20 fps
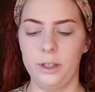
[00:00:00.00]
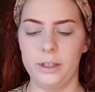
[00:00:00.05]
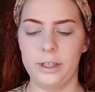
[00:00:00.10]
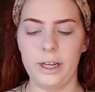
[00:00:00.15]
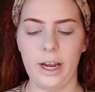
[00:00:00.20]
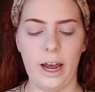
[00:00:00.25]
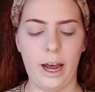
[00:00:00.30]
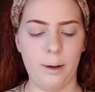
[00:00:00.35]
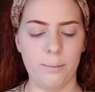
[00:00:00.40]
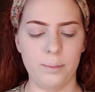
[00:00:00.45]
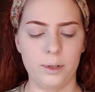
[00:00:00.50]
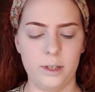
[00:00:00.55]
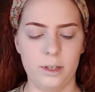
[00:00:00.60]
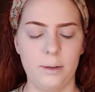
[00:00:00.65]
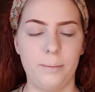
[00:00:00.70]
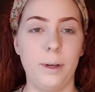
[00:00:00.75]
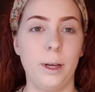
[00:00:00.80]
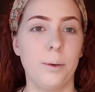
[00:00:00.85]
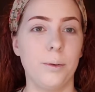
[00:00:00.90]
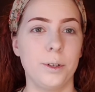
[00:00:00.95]
taps
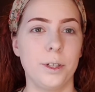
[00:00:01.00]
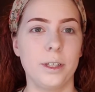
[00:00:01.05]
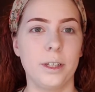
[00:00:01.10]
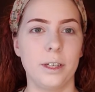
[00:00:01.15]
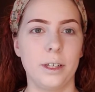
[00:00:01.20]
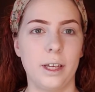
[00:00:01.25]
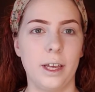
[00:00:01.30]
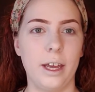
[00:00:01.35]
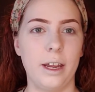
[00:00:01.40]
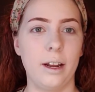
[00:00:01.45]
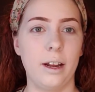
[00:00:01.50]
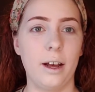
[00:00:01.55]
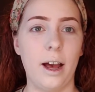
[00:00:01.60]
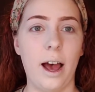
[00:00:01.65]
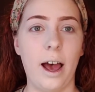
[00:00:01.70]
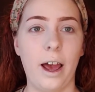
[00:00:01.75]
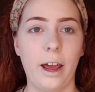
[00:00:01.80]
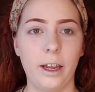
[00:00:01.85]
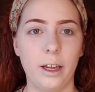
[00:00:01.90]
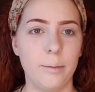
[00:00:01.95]
to be able to get a
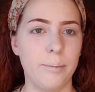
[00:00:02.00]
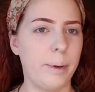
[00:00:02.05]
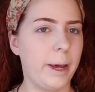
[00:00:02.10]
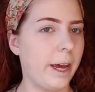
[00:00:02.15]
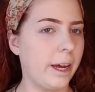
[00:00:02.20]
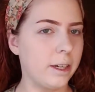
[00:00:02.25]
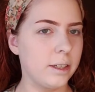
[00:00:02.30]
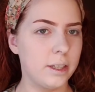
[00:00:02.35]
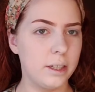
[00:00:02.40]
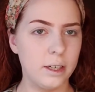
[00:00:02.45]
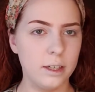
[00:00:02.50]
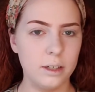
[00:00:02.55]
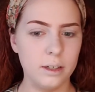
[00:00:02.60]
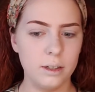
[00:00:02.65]
high impact.